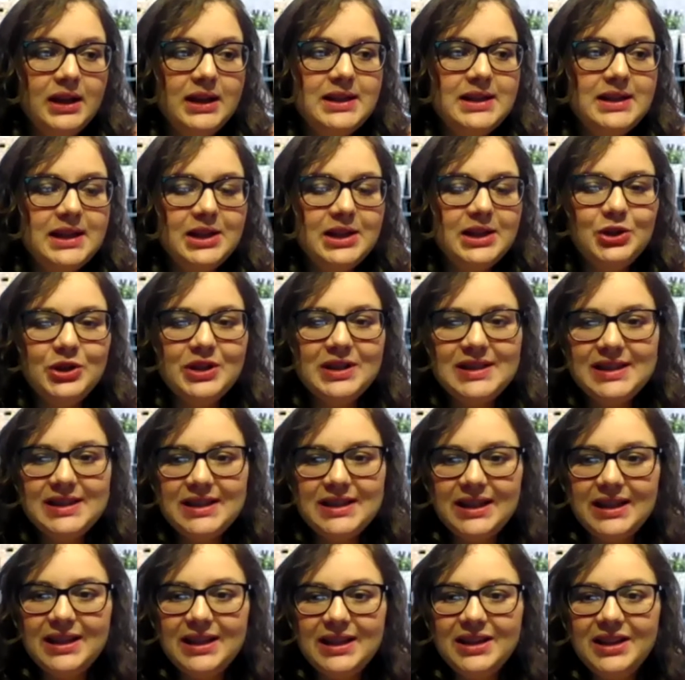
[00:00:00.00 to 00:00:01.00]
It's
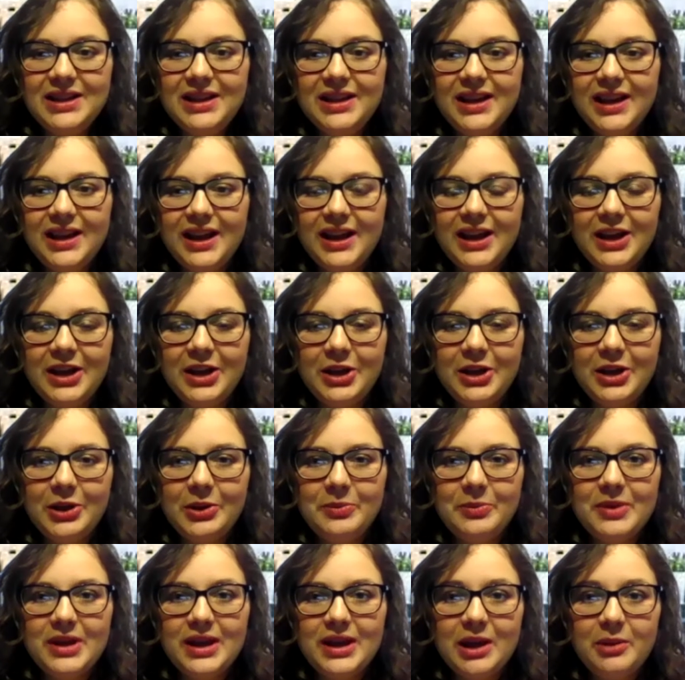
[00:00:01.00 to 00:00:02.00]
interesting,
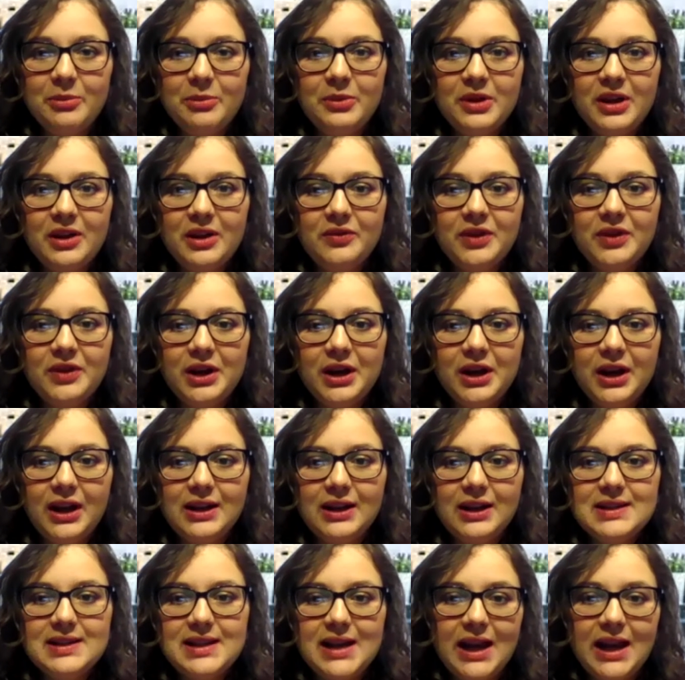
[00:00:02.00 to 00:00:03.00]
and I'm very
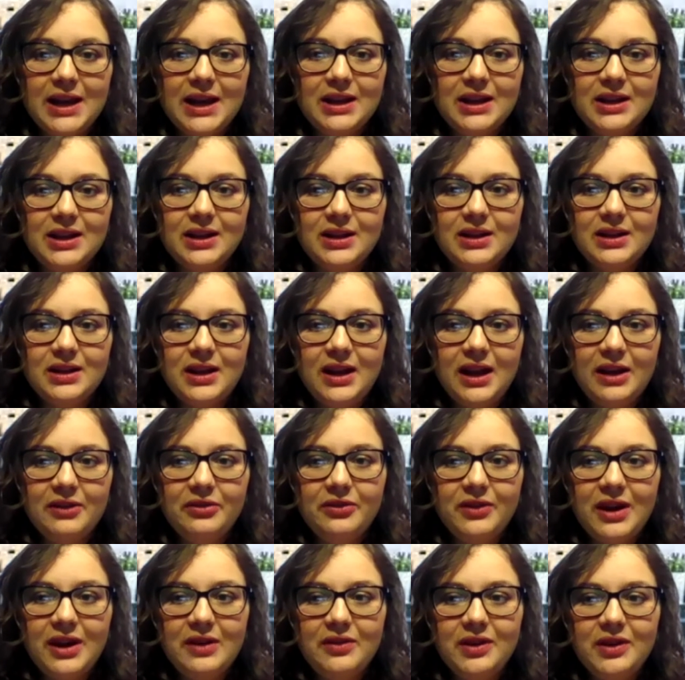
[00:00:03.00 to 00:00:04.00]
excited.
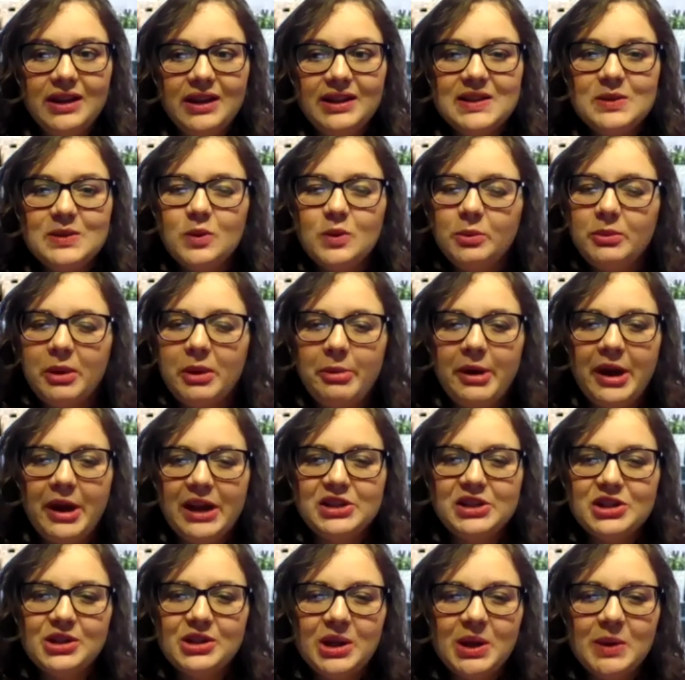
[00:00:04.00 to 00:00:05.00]
I feel like that's where my
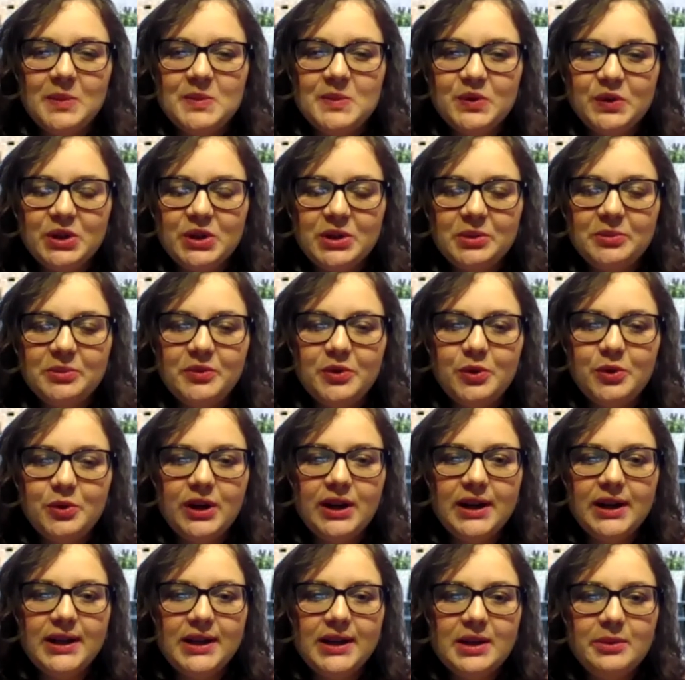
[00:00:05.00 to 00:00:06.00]
passion comes from
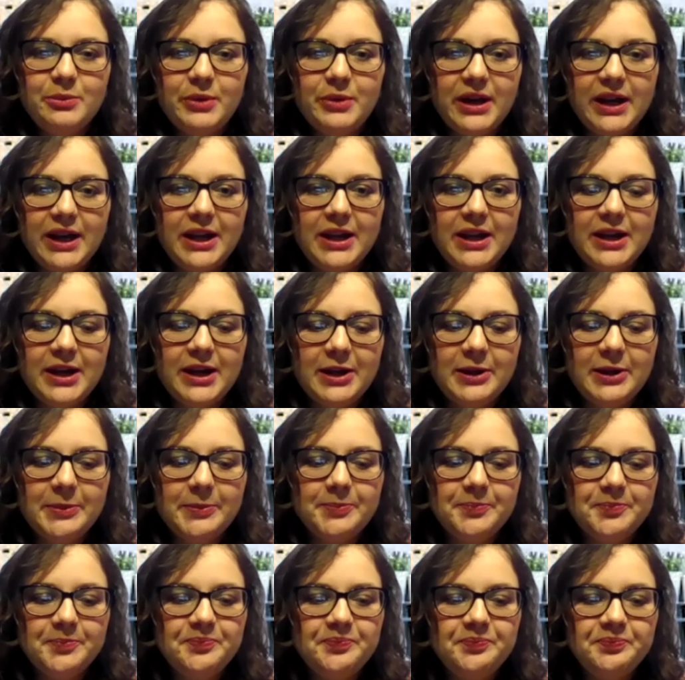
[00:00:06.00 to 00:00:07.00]
for it, but
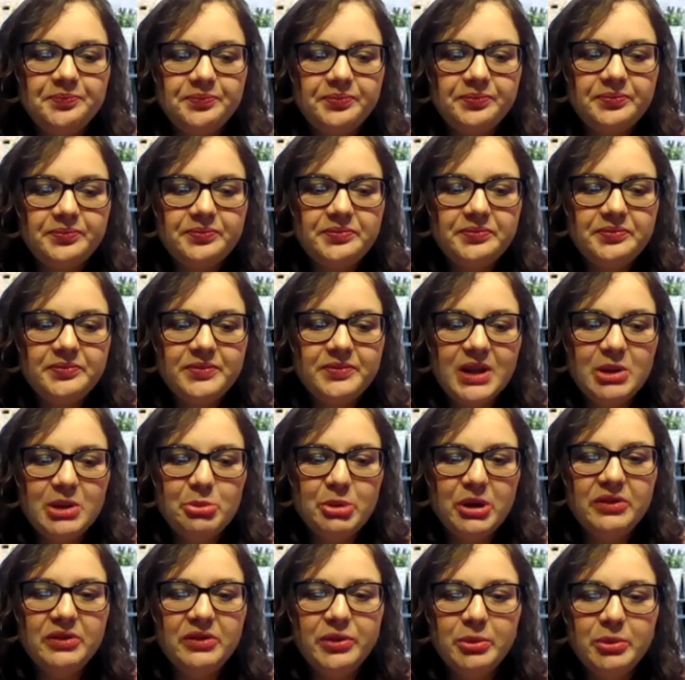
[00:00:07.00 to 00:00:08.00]

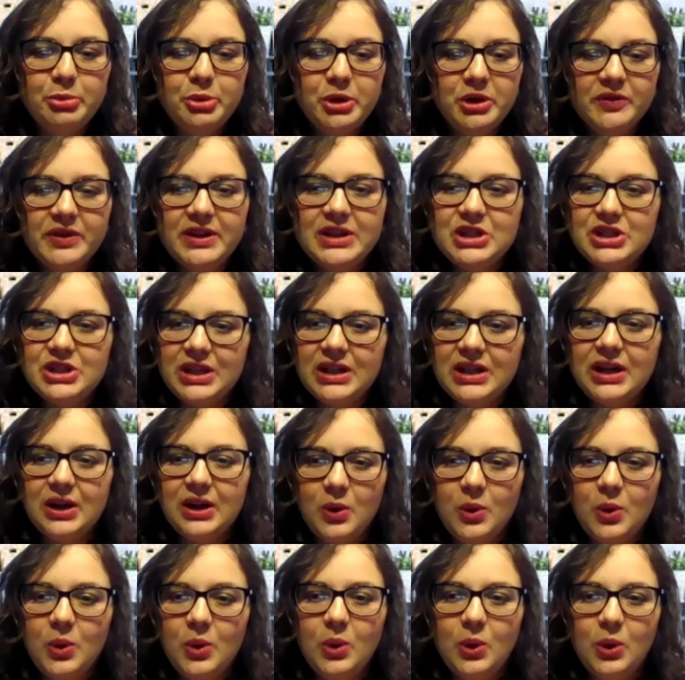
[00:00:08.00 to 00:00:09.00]
for prevention in a
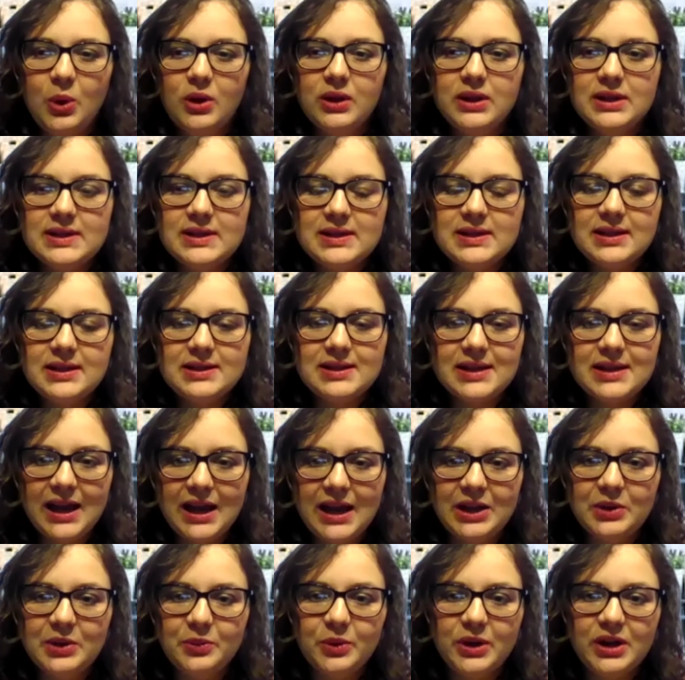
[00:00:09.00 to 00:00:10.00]
whole is
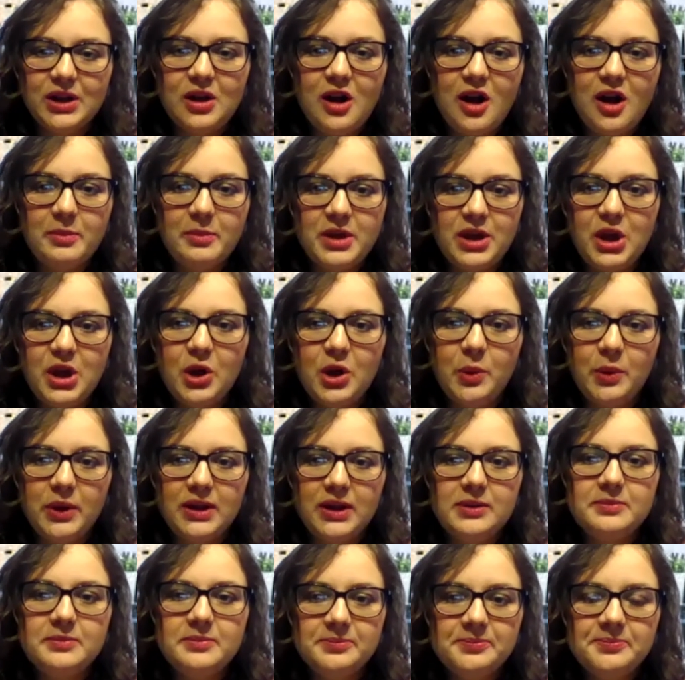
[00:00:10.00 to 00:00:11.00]
kind of what got me
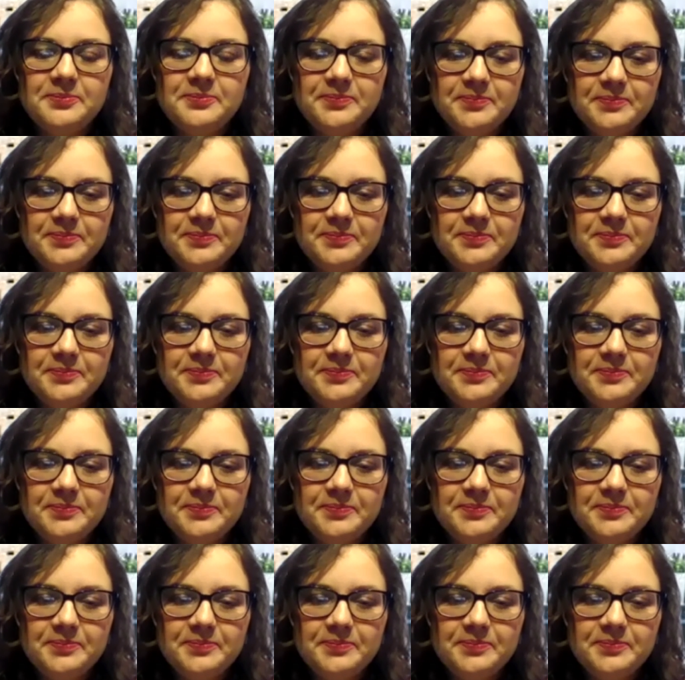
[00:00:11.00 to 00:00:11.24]
going.